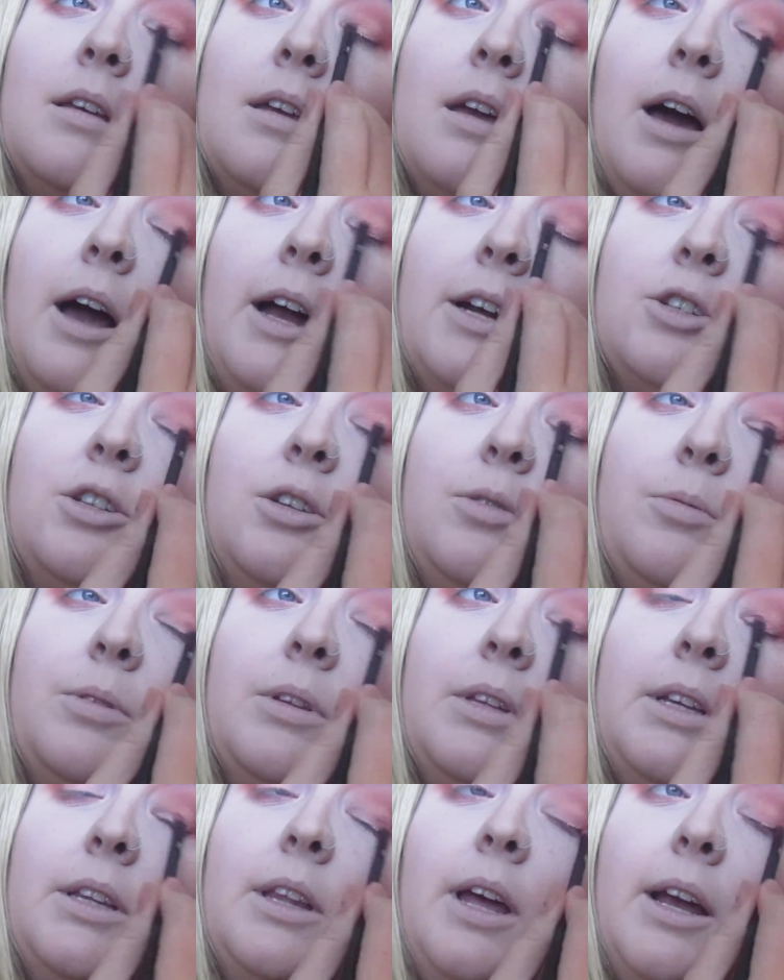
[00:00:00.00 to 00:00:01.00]
I actually
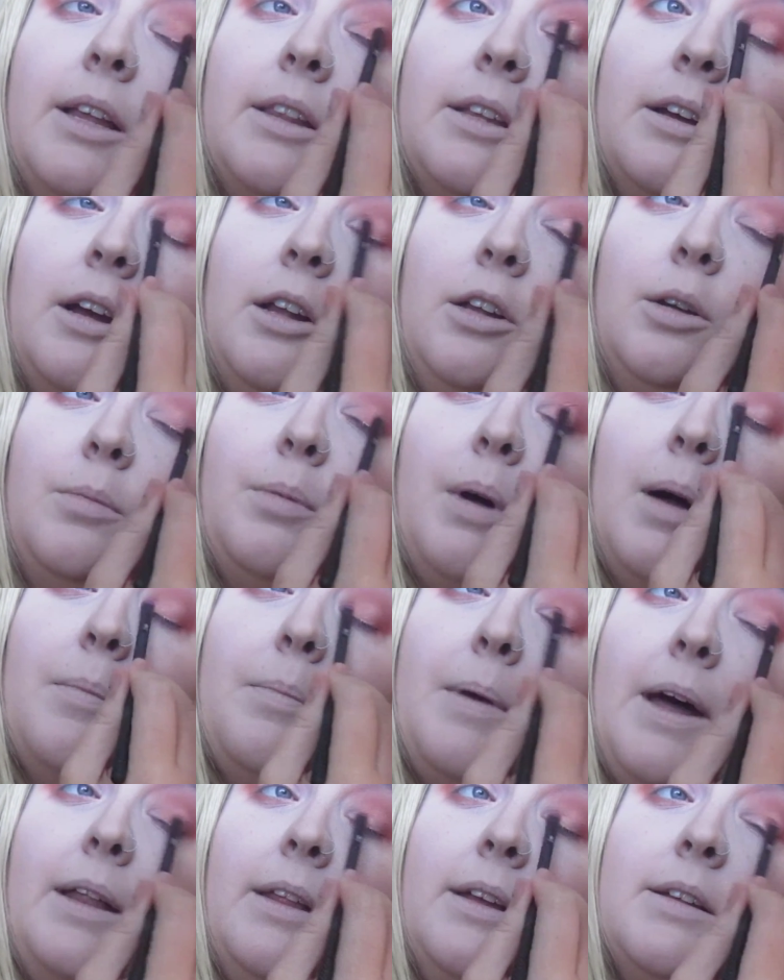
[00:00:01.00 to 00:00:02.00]
really like the Colourpop
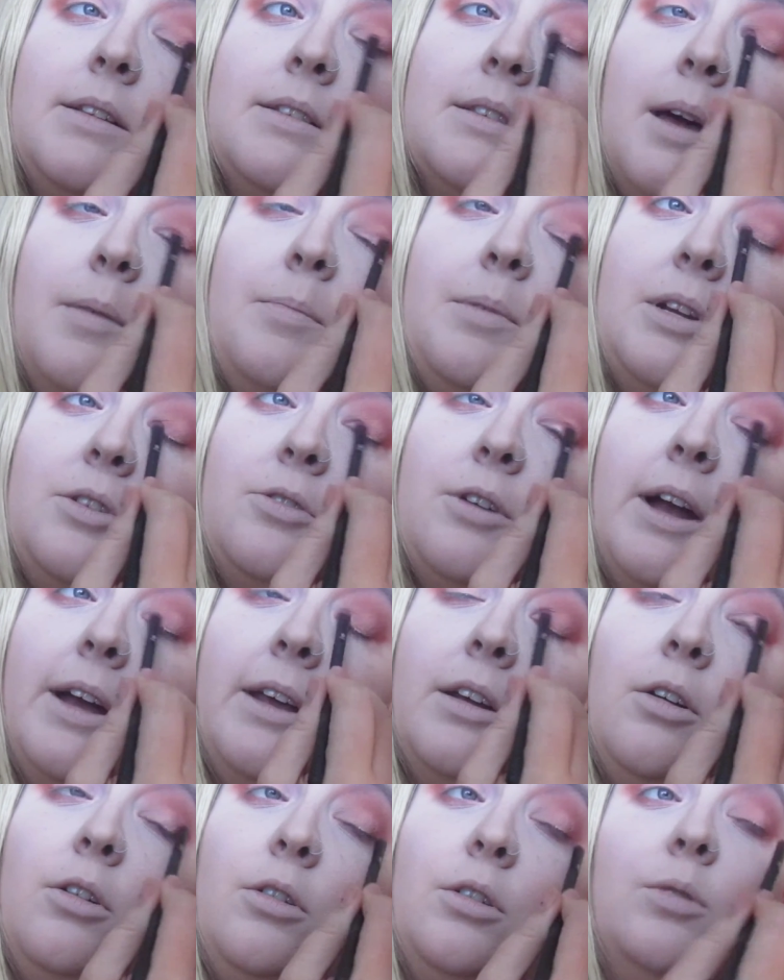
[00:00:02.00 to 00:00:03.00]
palettes. I'm going to drag it
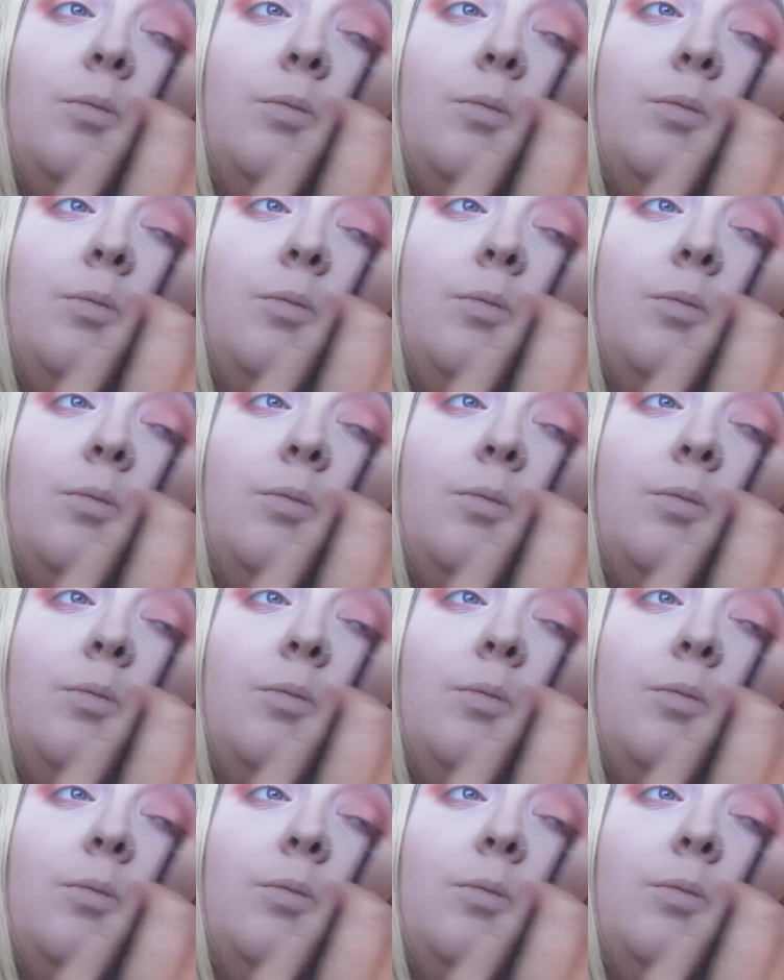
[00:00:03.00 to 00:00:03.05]
all the